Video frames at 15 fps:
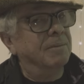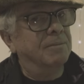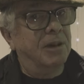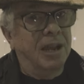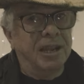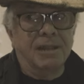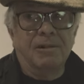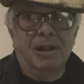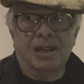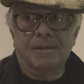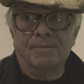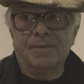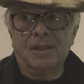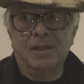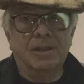But anyway,
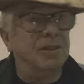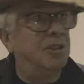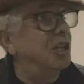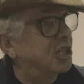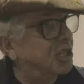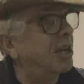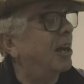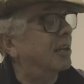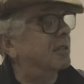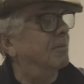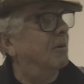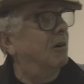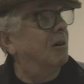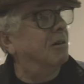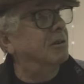they sacked
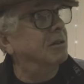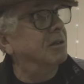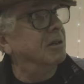Mark.